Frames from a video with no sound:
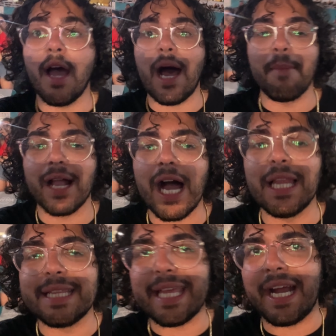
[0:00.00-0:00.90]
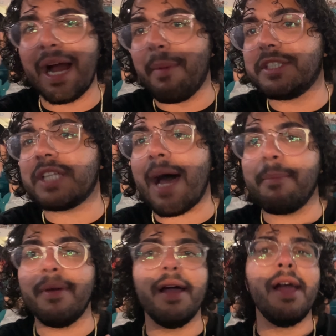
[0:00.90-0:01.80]
I'm gonna call it there. I'm gonna stop.
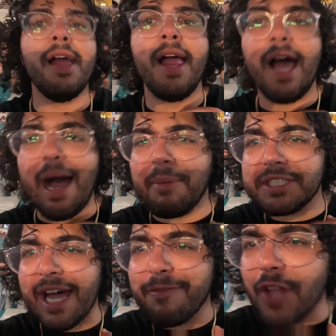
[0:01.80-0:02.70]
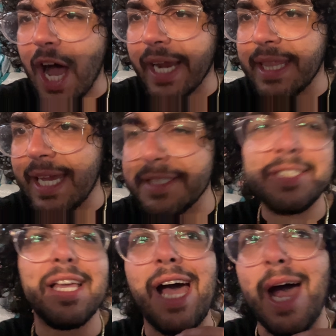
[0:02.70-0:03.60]
I'm gonna stop vlogging
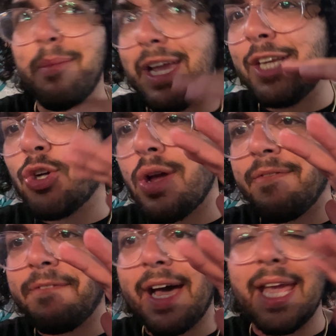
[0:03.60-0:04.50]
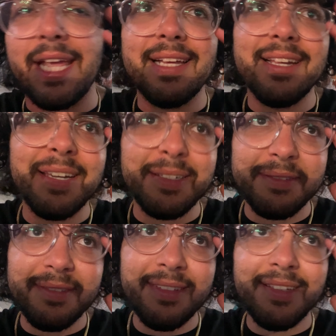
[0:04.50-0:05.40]
this. I'm gonna enjoy the fight.
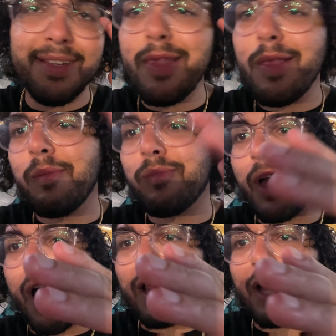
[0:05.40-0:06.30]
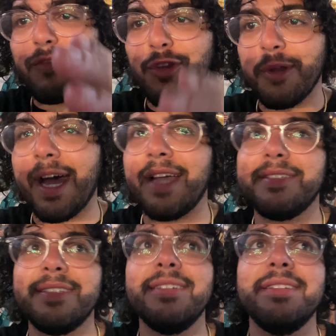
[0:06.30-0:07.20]
I love you guys.
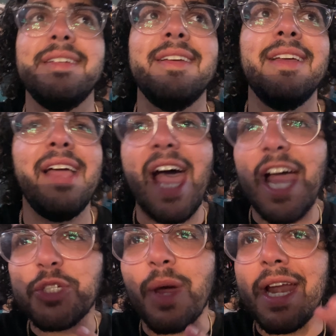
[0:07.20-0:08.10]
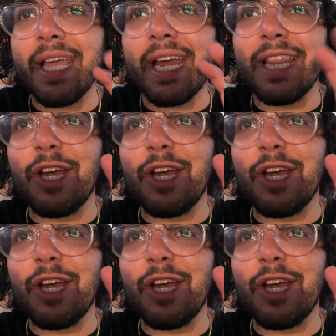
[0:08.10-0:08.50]
I just wanted to get a